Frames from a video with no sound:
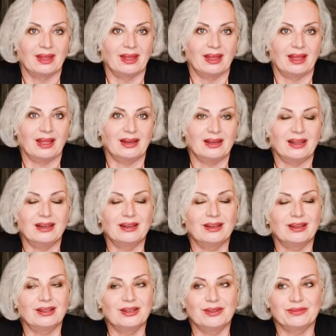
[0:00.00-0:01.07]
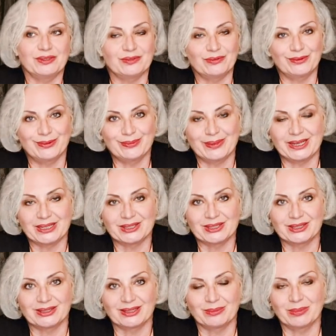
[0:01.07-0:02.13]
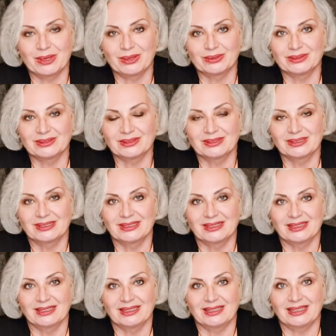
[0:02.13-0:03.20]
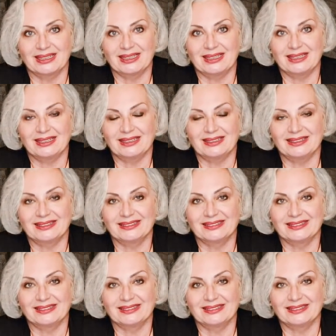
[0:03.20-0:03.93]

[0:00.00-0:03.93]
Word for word: And a lot of information about uh,